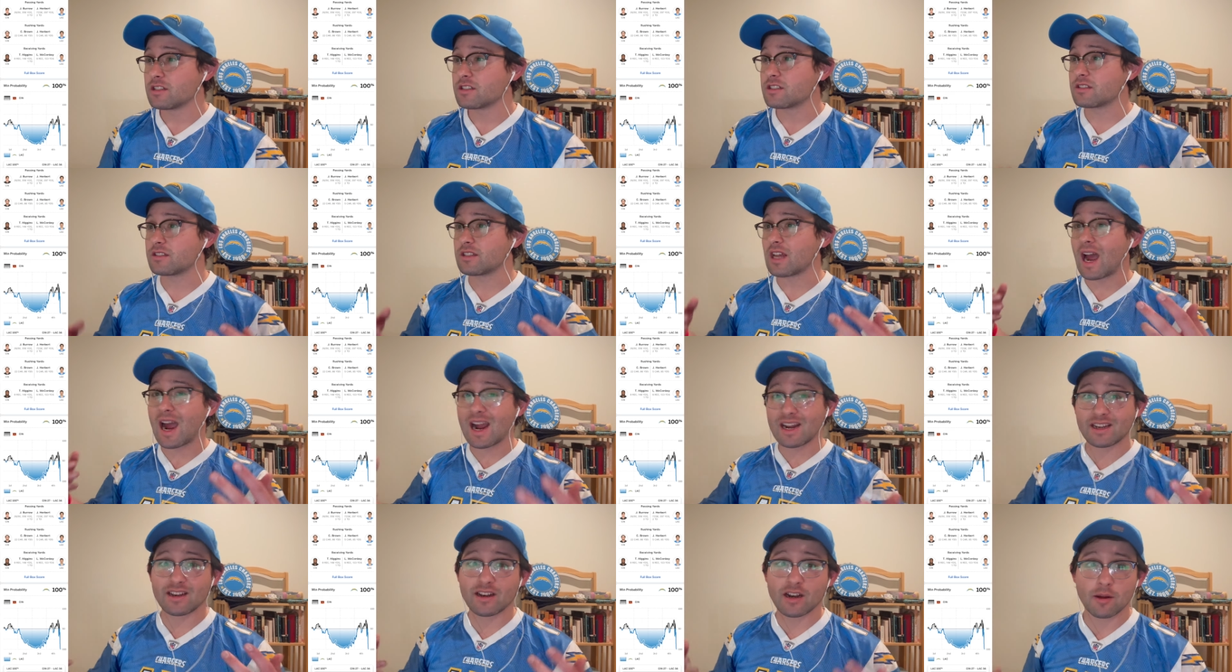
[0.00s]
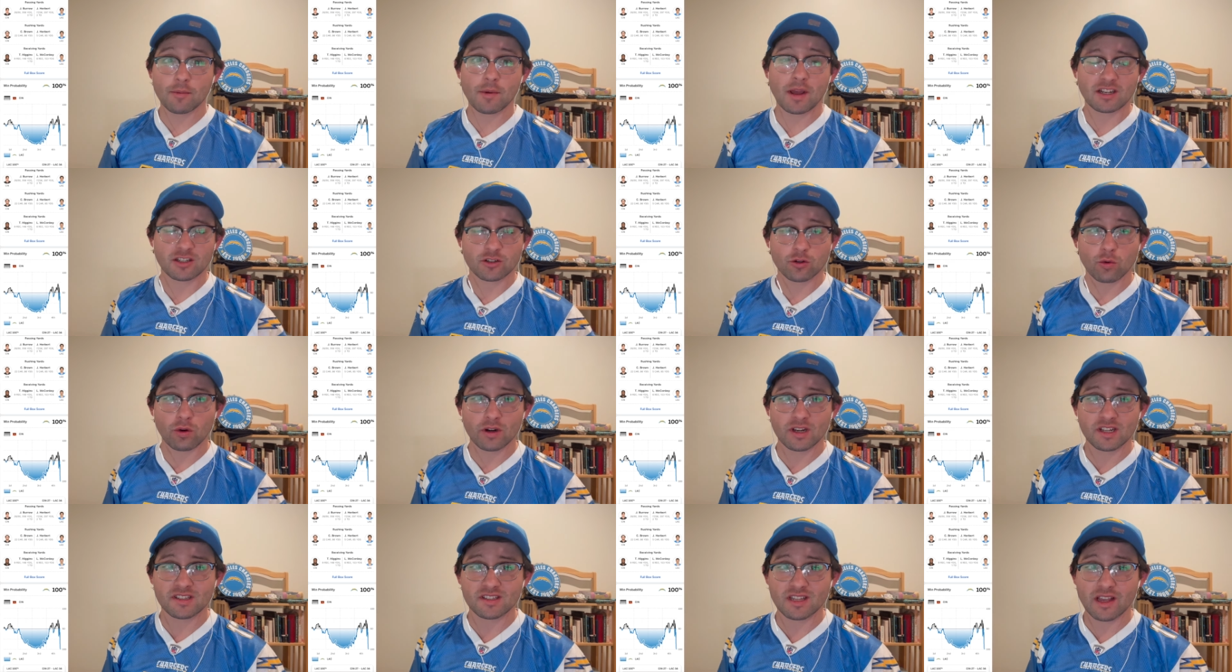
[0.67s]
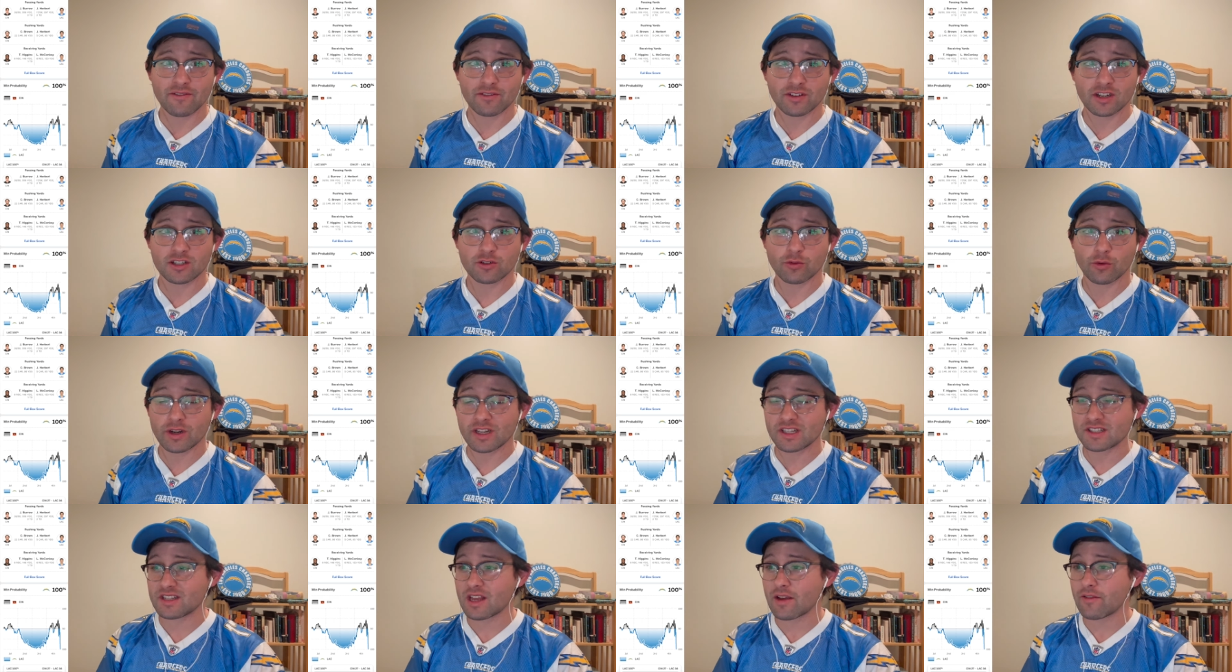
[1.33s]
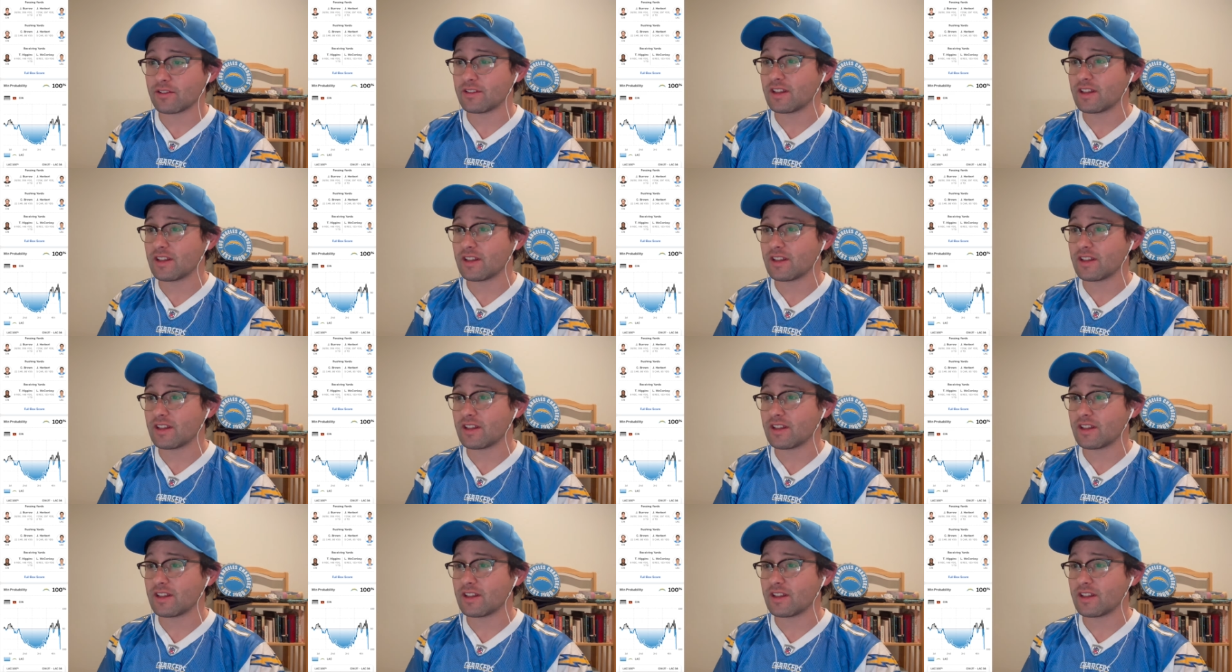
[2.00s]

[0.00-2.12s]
tied it up at 27-27.